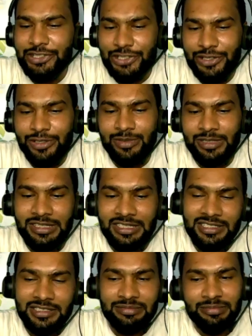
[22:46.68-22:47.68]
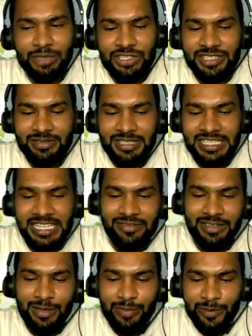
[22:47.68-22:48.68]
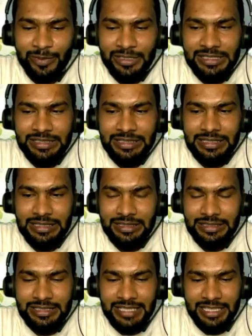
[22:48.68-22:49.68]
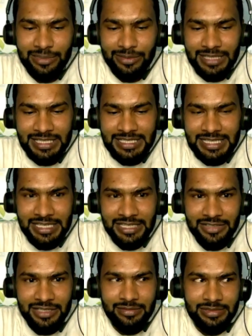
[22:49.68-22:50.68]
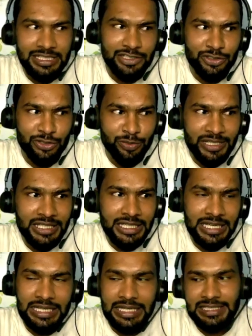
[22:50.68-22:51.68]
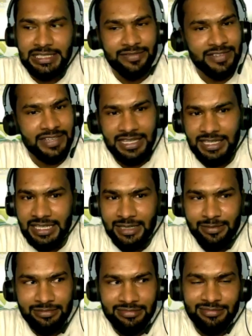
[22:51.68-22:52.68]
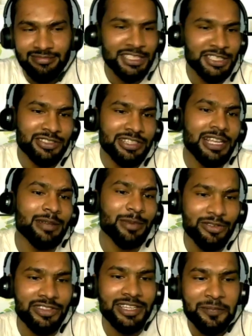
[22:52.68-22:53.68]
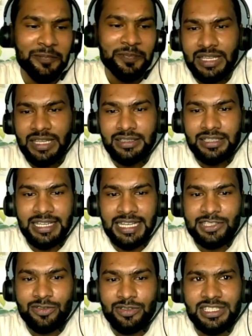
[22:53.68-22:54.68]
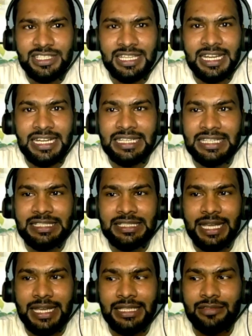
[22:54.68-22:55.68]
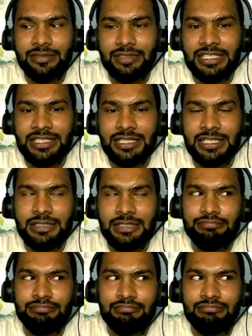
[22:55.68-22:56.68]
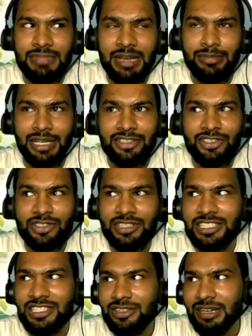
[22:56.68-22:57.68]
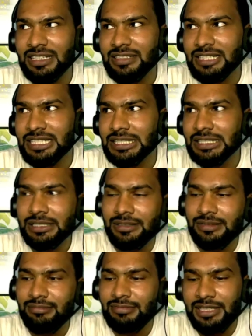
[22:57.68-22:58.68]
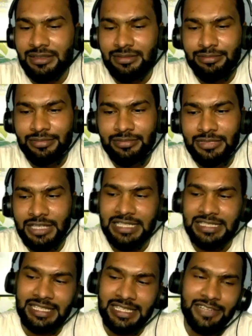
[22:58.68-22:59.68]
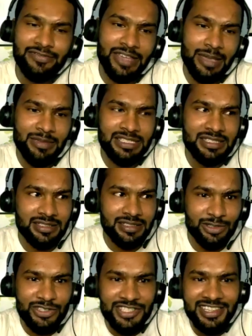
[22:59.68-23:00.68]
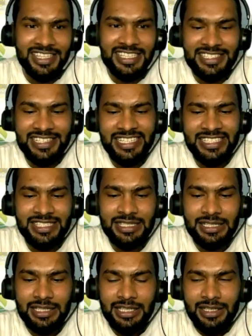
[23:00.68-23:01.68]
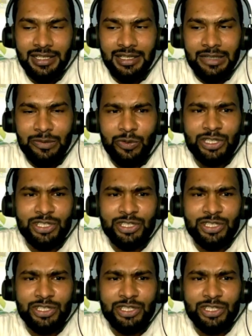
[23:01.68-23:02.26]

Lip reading: true, because most of the time when people say the words that you have said to me, I definitely am to help out there. The next question that is, I think this is, I'm not sure it's quite, I'll say that famous question these days. What